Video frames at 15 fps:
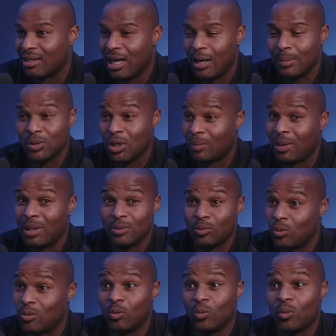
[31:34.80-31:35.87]
I'm talking about
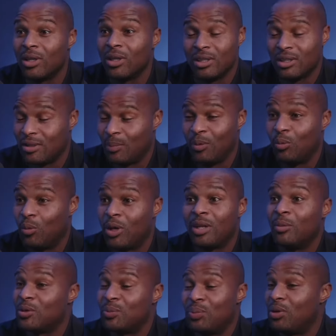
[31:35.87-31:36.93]
one of the
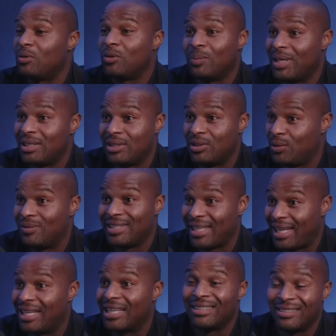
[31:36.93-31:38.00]
most beautiful places you've
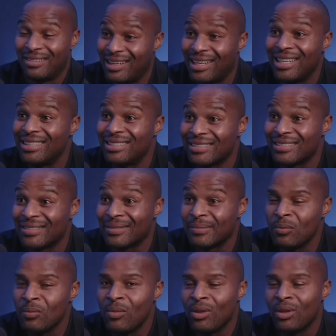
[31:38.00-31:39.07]
seen, right?
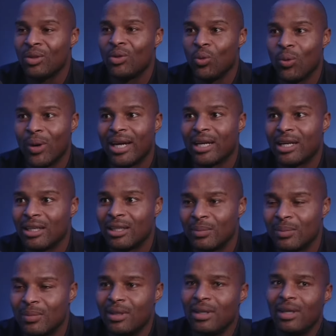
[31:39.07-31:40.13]
You wake up,
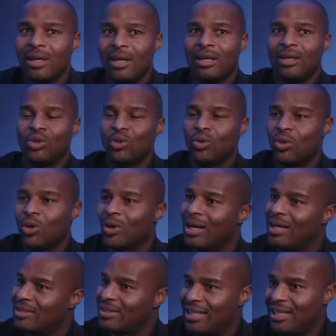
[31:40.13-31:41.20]
you go
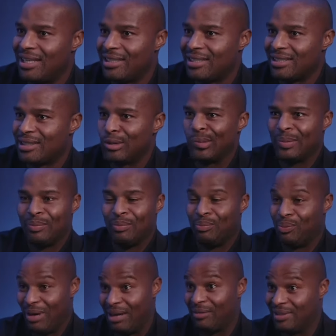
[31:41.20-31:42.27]
downstairs,
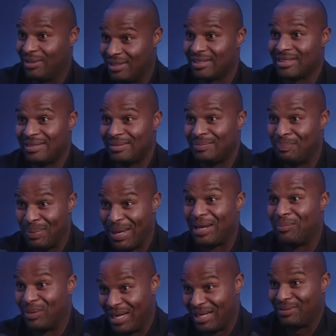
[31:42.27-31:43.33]
breakfast, big
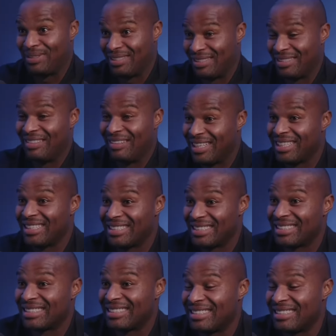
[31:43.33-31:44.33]
breakfast, right?